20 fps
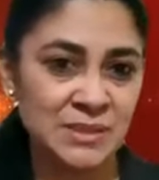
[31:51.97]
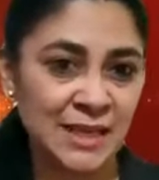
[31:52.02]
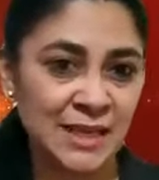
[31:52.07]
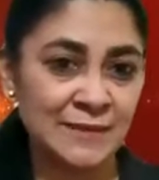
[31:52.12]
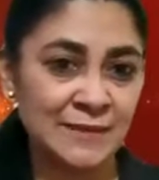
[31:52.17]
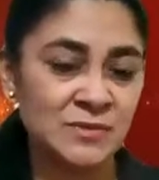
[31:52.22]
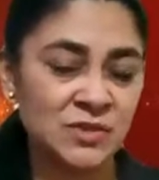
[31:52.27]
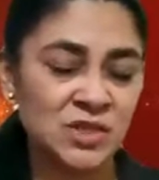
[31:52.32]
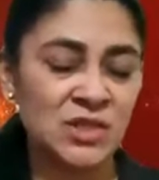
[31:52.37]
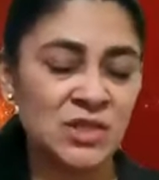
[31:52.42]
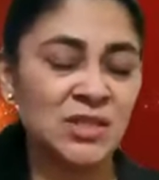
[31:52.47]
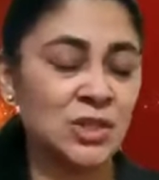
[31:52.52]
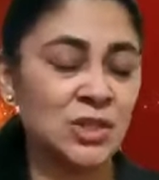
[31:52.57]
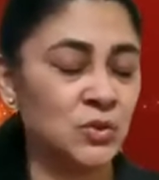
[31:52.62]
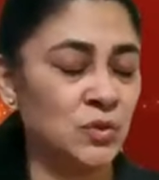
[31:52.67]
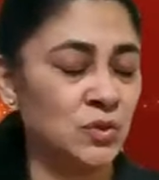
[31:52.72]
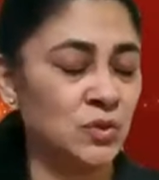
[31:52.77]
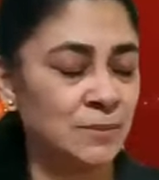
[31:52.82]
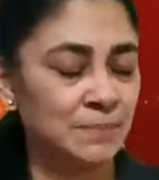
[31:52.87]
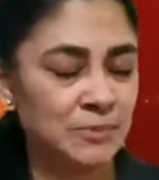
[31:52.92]
I have seen that
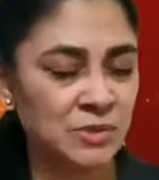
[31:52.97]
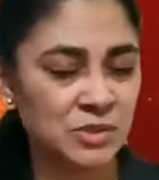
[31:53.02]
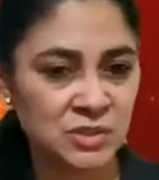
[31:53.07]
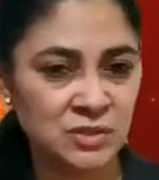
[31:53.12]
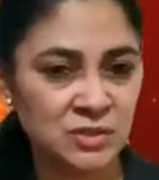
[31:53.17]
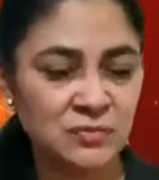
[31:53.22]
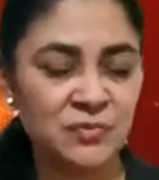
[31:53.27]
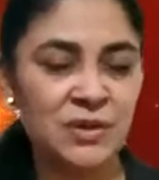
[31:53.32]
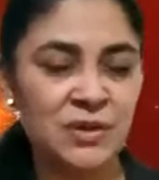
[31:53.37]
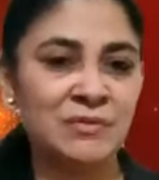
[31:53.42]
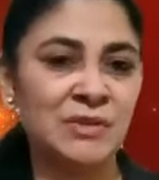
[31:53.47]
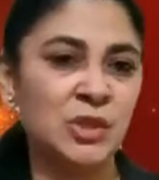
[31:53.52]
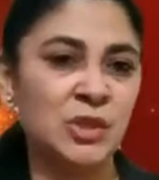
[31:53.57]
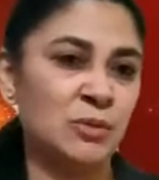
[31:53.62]
you're a person filled with